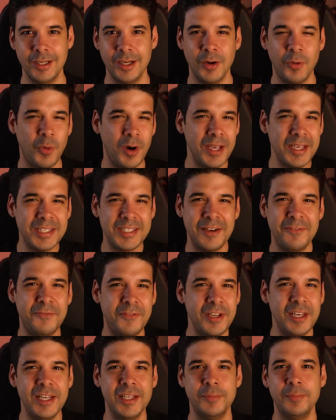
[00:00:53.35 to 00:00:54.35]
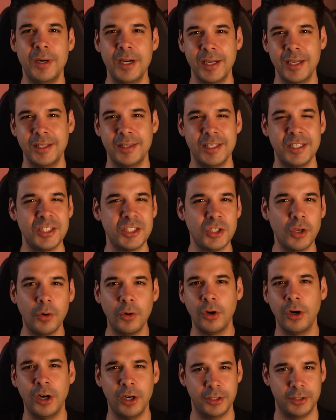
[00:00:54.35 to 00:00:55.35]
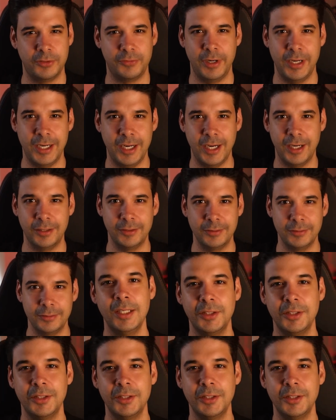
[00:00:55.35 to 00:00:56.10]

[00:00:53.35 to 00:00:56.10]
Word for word: Why is affiliate marketing so hot right now?